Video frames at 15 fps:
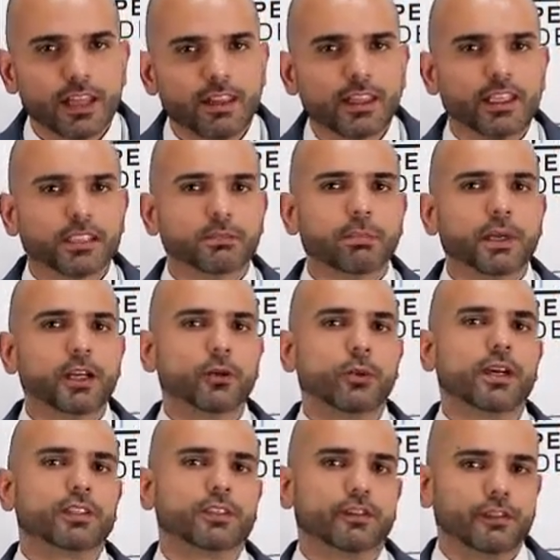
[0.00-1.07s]
there's better
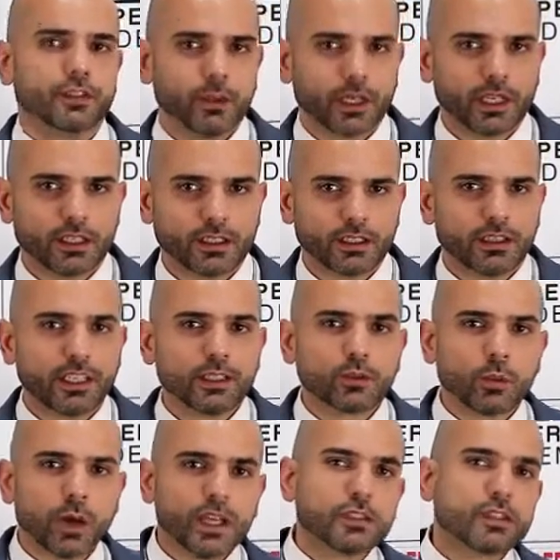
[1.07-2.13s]
ways of doing it. There's
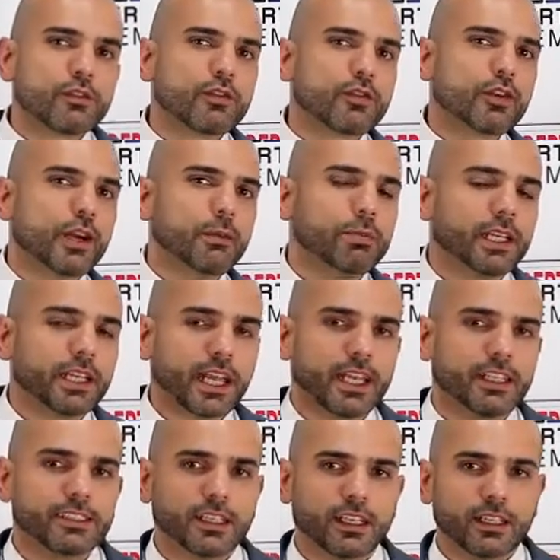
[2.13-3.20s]
ways of
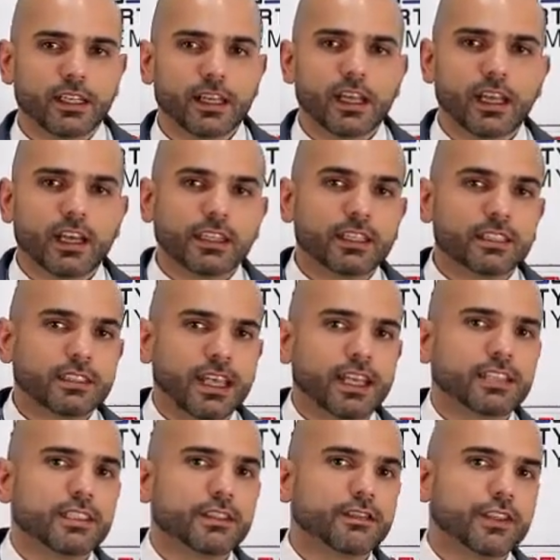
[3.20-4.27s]
replicating the
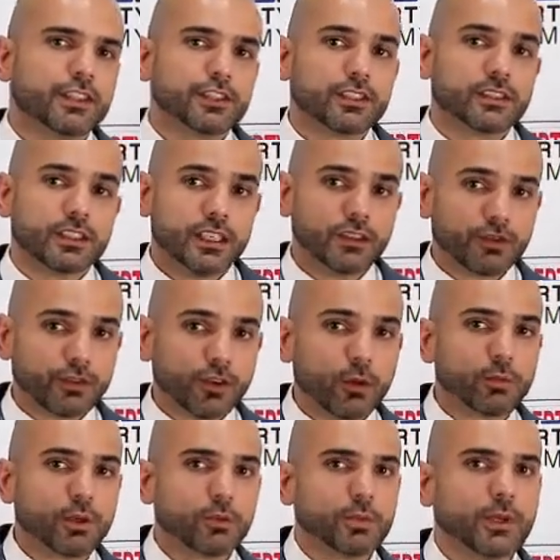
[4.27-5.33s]
tax efficiency
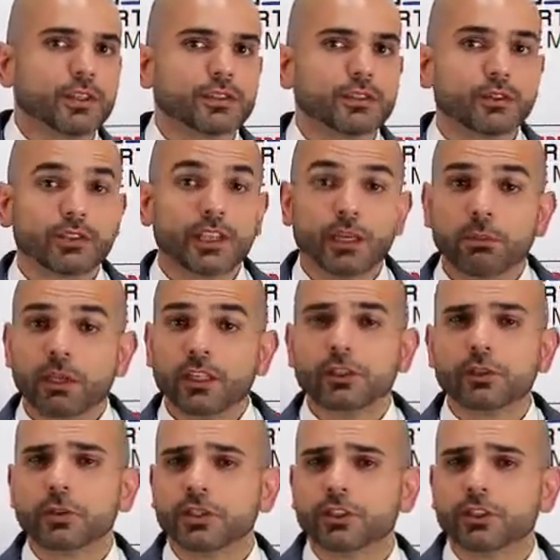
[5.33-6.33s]
from your personal name into a